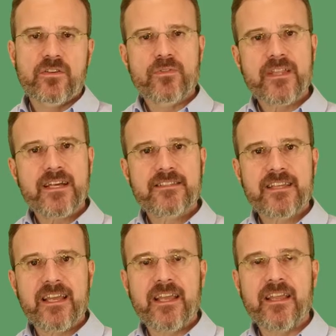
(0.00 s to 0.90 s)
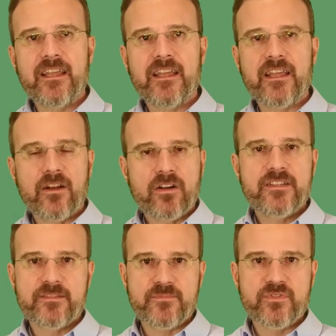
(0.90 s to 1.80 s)
So that's an
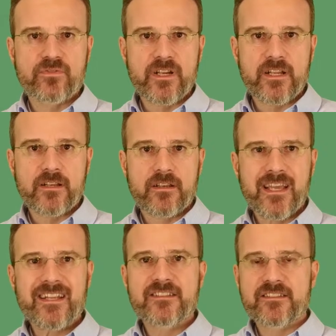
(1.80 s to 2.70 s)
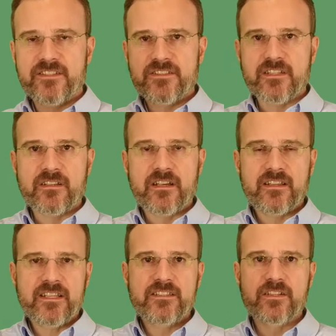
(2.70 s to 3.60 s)
autism screening, and it's just
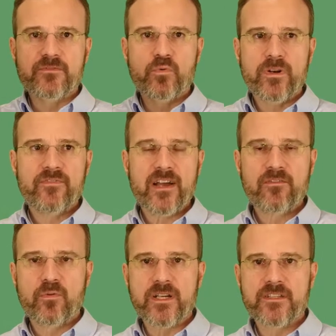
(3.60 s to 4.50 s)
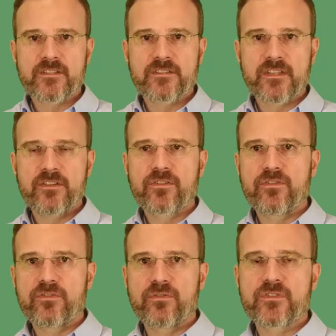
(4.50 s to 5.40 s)
a list of 25 questions, and
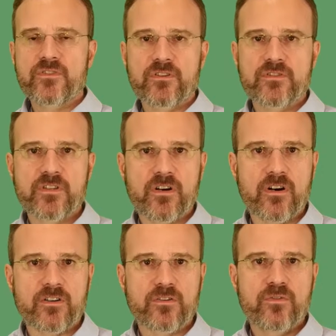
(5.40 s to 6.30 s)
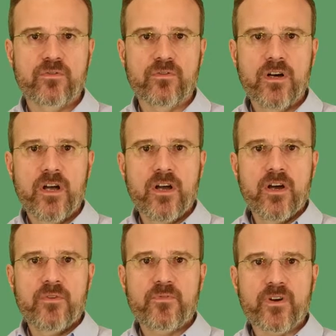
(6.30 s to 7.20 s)
you can do a search on Google
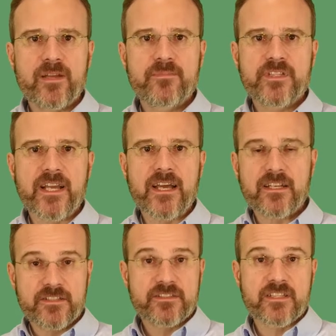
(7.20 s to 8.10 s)
for MChat.